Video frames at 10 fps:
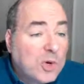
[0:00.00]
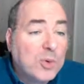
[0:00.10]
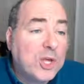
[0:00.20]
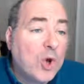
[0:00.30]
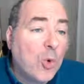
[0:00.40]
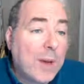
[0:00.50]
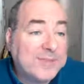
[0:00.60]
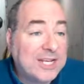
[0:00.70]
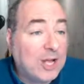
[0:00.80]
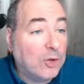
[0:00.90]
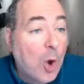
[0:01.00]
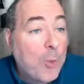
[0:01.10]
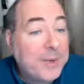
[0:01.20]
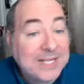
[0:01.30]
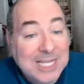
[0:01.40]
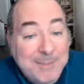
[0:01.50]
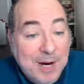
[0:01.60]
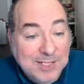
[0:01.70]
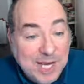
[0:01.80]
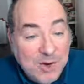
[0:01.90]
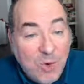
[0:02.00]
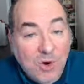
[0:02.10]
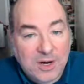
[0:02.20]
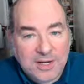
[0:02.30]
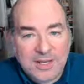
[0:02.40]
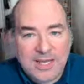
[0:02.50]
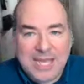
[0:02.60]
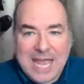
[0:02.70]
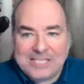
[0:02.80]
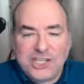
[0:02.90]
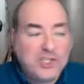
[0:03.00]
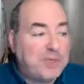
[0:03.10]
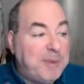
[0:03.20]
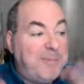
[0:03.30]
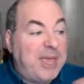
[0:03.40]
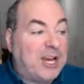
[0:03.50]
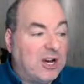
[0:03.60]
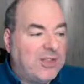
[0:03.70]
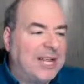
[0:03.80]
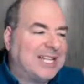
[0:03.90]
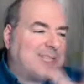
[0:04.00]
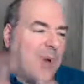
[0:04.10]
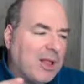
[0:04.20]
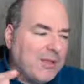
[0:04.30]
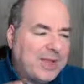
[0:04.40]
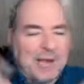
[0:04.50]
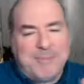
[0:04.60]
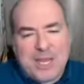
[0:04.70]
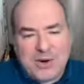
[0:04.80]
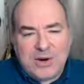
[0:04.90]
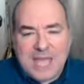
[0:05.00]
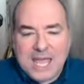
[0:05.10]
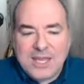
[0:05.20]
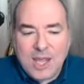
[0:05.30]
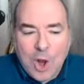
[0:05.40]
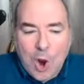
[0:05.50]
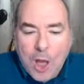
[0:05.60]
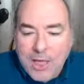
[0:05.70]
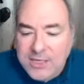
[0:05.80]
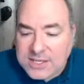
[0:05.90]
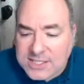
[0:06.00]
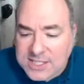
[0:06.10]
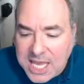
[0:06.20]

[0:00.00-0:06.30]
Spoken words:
a really cool website called openclipart.org. It actually used to be bigger, then it got smaller, then it got bigger again. This is a